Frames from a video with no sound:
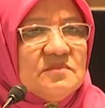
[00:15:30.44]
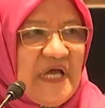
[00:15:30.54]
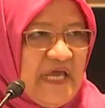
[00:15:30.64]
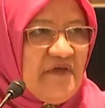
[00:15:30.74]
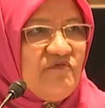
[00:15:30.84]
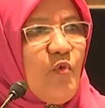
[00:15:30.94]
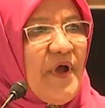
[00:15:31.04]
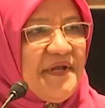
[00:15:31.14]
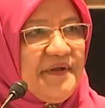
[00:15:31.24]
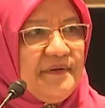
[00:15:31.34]
I have
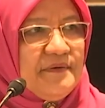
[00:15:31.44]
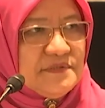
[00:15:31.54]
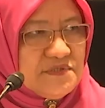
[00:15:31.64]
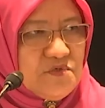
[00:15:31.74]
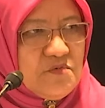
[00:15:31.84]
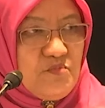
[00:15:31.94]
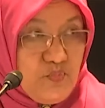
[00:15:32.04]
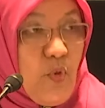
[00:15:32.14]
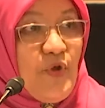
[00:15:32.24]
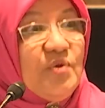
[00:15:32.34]
1. So
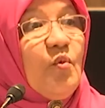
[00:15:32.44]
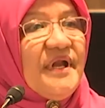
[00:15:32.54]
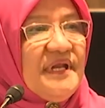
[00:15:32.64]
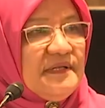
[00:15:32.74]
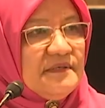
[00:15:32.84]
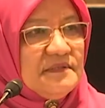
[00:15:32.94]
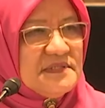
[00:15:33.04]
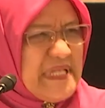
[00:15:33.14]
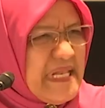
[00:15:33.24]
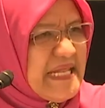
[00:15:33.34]
0.1 lah.
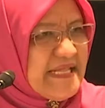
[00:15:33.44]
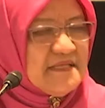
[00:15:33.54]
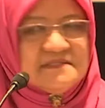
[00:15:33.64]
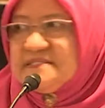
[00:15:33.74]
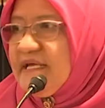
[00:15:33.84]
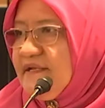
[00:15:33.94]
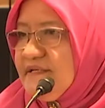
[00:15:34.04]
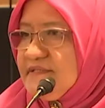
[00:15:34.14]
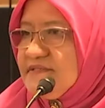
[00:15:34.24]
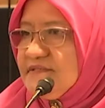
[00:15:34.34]
Little
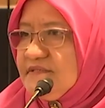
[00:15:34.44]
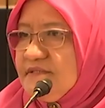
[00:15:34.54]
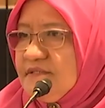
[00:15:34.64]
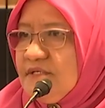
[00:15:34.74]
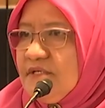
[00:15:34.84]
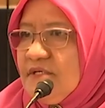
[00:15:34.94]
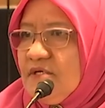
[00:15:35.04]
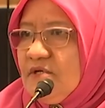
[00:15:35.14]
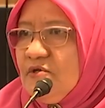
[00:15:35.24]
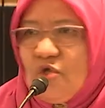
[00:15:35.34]
sadness.
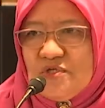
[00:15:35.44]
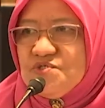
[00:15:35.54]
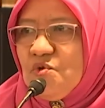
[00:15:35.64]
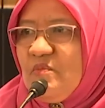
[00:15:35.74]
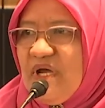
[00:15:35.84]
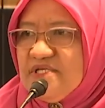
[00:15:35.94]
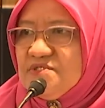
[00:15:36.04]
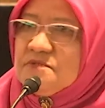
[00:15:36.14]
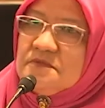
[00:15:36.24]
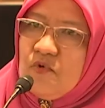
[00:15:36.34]
Not so
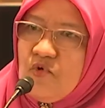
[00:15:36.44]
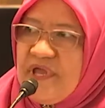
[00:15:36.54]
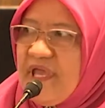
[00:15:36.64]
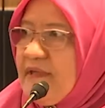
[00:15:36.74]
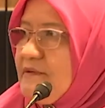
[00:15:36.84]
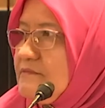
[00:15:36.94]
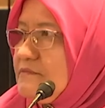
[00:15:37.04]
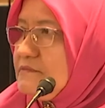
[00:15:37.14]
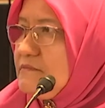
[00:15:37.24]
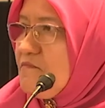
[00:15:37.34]
much. Okay.
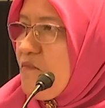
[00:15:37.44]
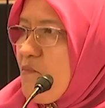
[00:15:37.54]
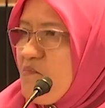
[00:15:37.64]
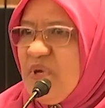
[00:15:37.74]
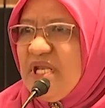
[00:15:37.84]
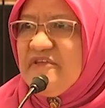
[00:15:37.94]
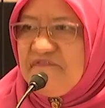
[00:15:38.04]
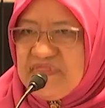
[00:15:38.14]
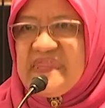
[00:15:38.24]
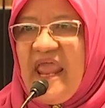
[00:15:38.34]
But
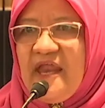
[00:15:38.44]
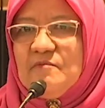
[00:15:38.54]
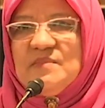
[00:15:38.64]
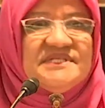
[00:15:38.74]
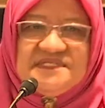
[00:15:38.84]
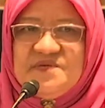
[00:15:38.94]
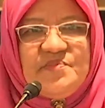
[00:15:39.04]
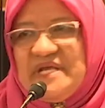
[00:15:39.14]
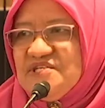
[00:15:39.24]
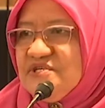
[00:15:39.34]
if 10 means
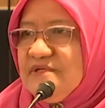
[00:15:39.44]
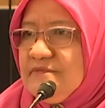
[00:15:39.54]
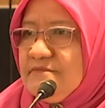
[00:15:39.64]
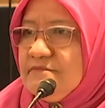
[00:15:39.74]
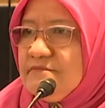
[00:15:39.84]
depression,